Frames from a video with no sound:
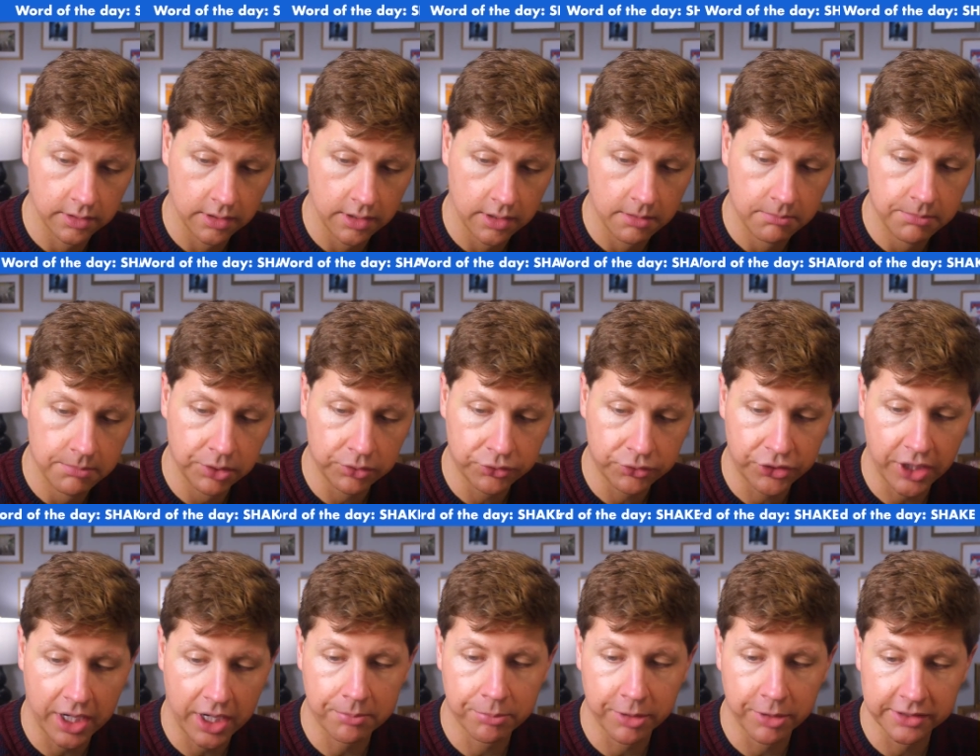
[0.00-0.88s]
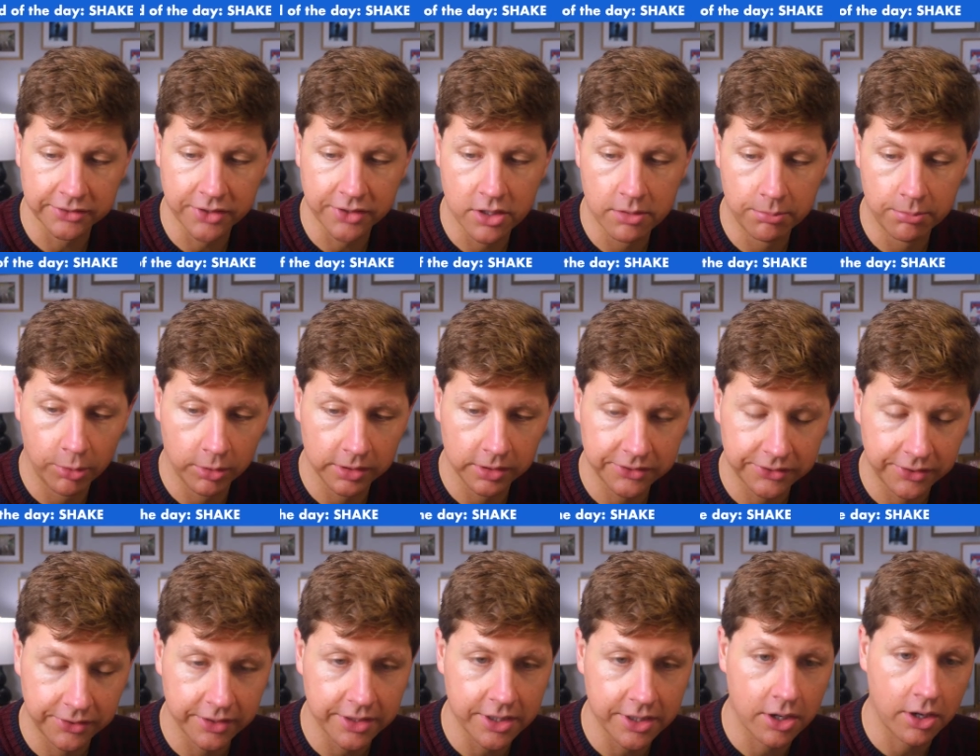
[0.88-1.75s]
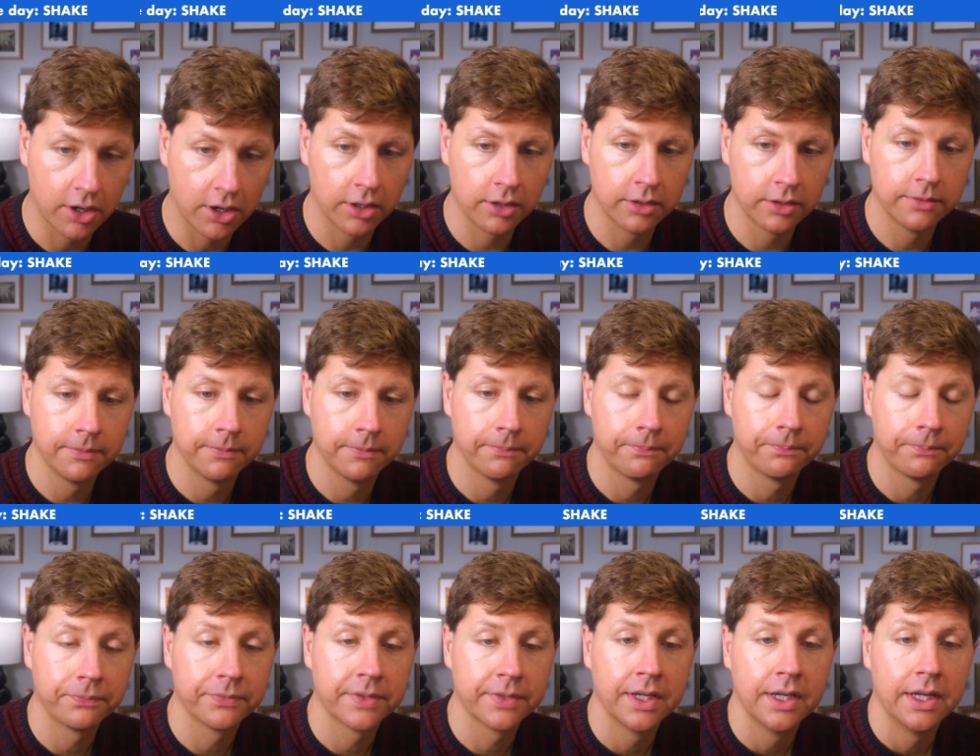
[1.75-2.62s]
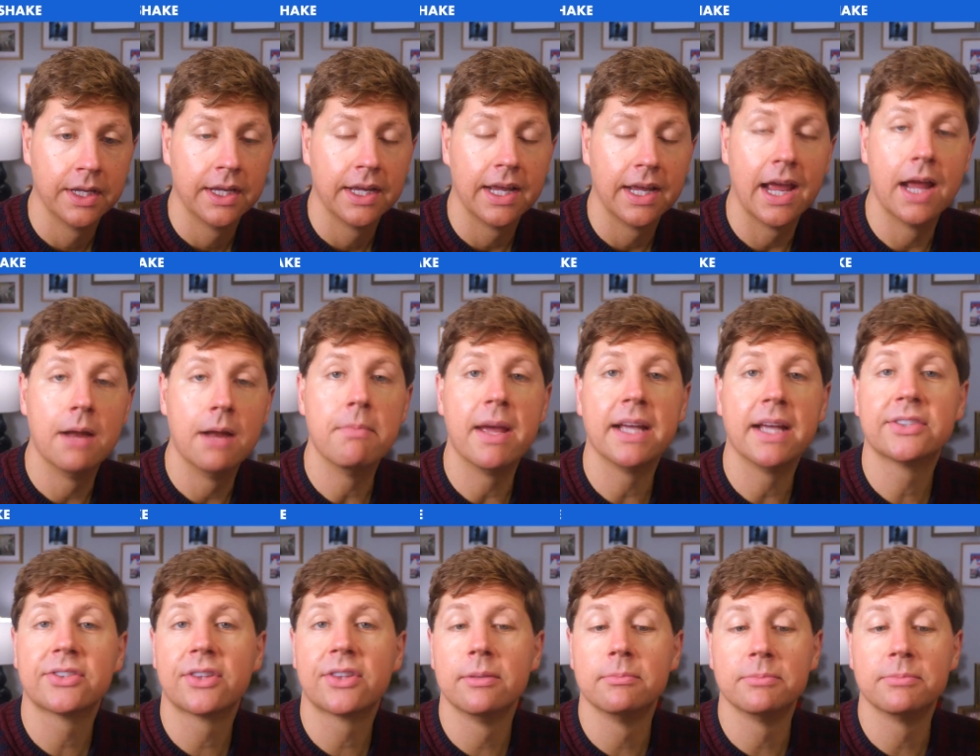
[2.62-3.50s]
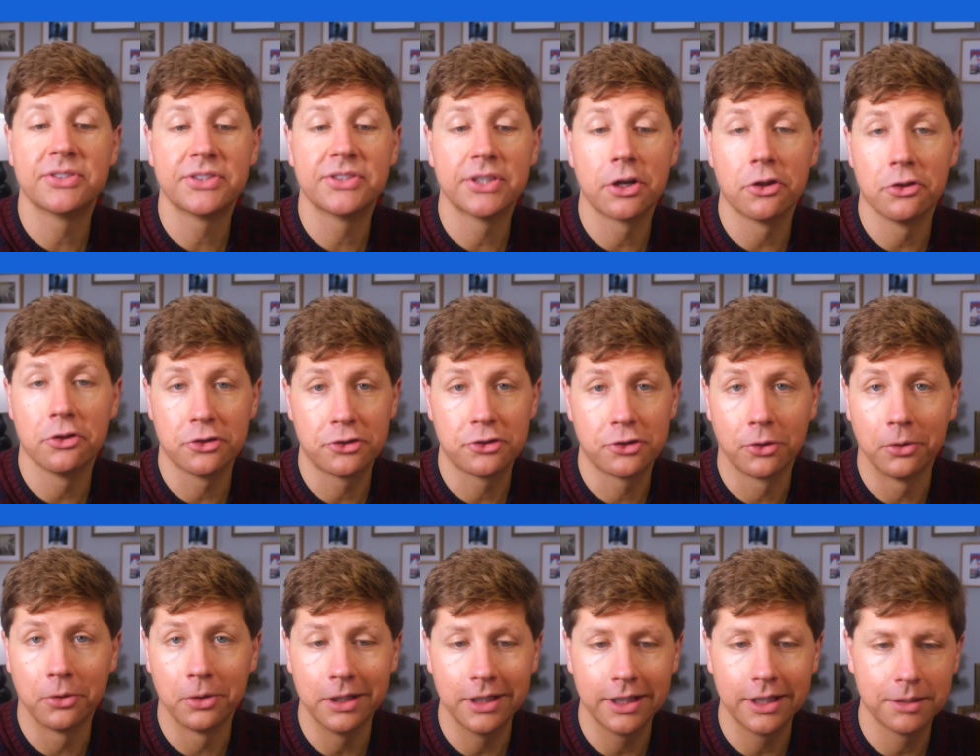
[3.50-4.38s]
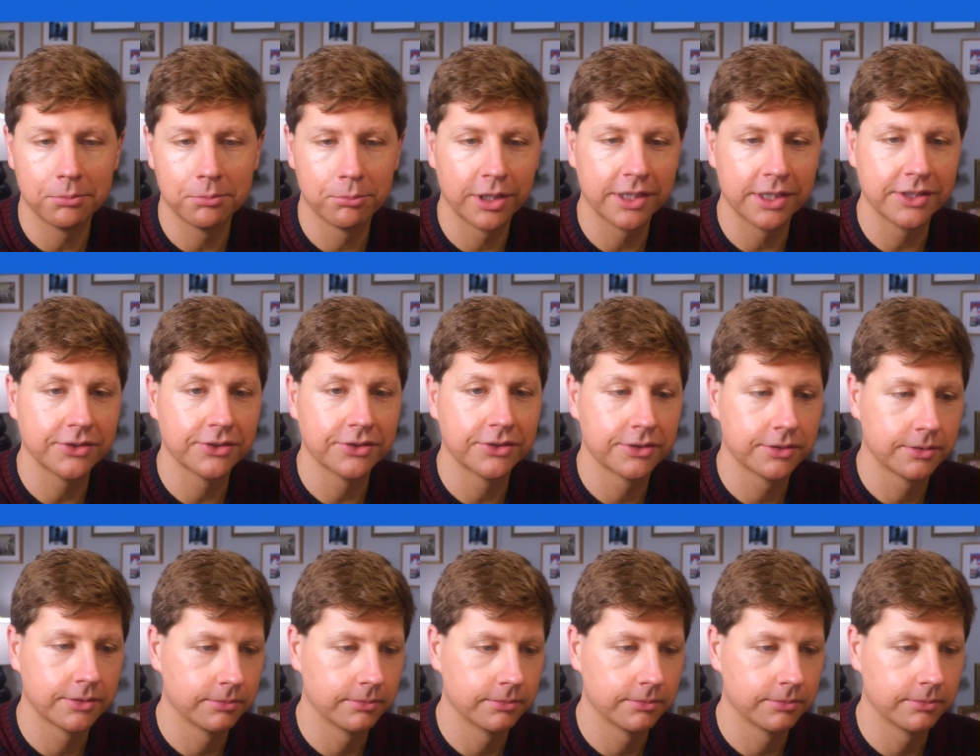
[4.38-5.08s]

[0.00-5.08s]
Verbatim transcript: Milkshake brings all the boys to the yard and makes them sit on the toilet. Brings